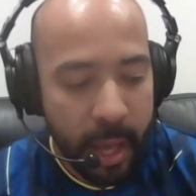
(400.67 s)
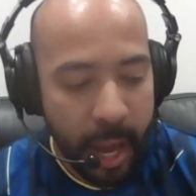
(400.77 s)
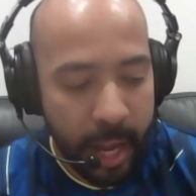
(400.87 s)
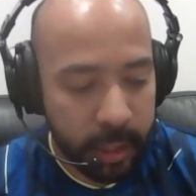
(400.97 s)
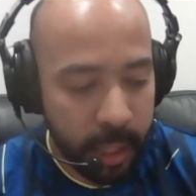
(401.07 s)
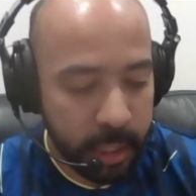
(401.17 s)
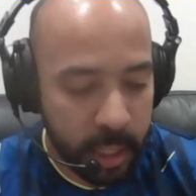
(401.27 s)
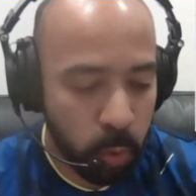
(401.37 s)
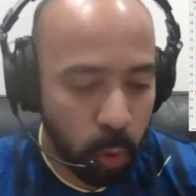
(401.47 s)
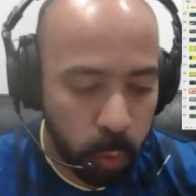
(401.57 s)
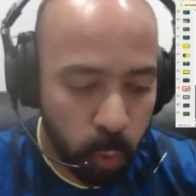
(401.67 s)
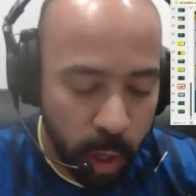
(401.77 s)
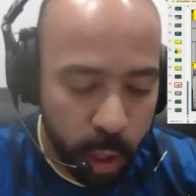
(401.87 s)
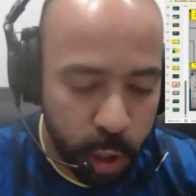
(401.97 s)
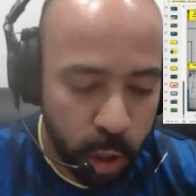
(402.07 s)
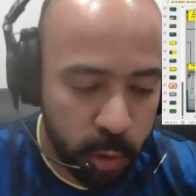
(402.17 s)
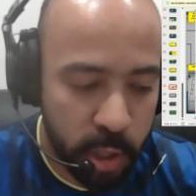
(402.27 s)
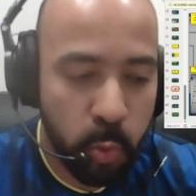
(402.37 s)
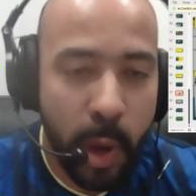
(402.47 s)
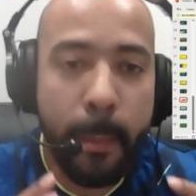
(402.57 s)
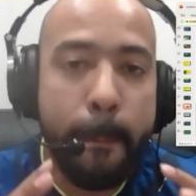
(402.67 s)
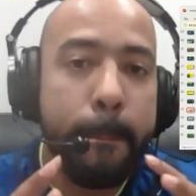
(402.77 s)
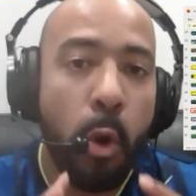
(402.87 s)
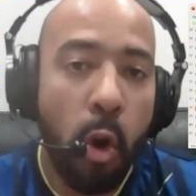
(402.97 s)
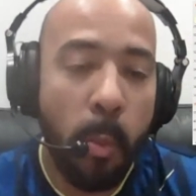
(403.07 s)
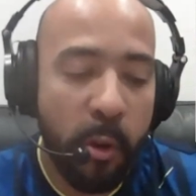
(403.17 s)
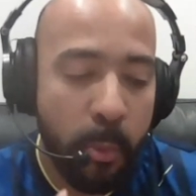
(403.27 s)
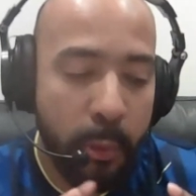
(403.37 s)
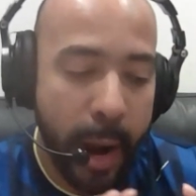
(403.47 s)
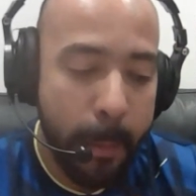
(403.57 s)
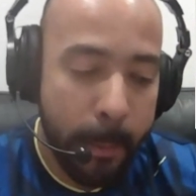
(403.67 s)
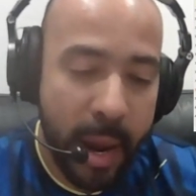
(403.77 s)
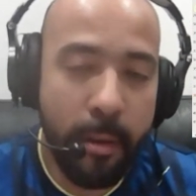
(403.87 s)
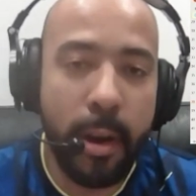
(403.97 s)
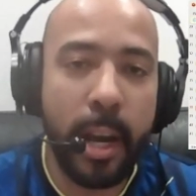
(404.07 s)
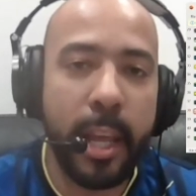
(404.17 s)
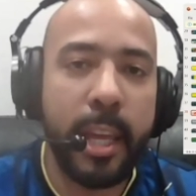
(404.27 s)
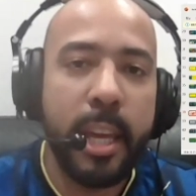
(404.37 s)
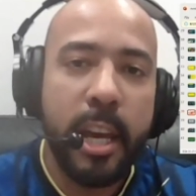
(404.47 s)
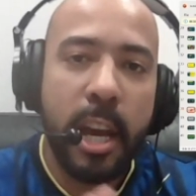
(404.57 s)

and this is what it shows us where Bournemouth primarily